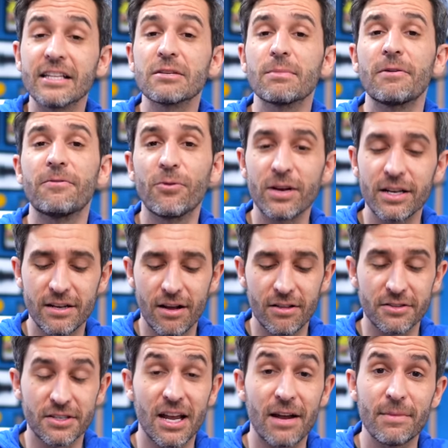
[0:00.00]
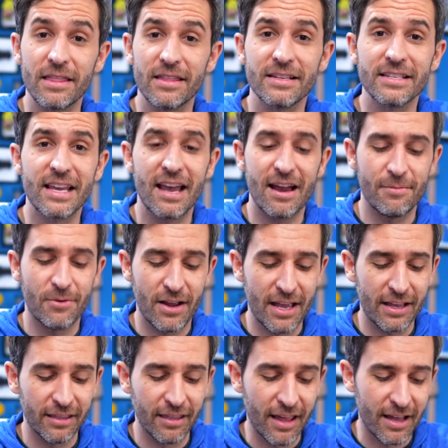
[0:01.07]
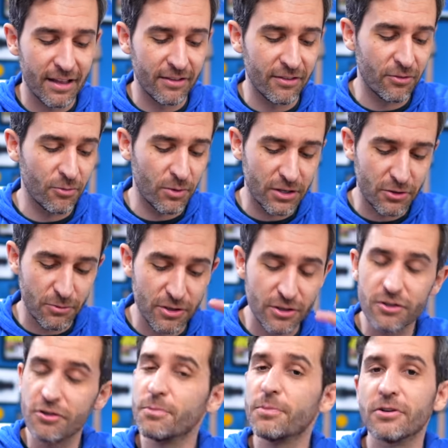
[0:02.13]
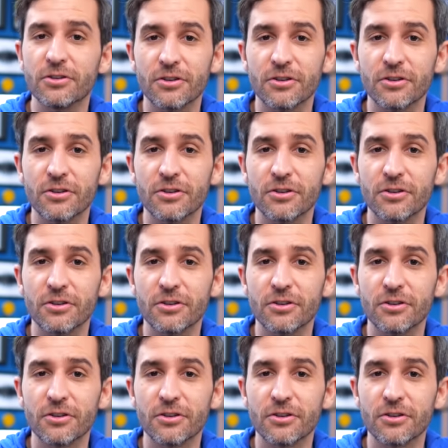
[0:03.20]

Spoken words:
And so my $40 got me this camera and lens, which was super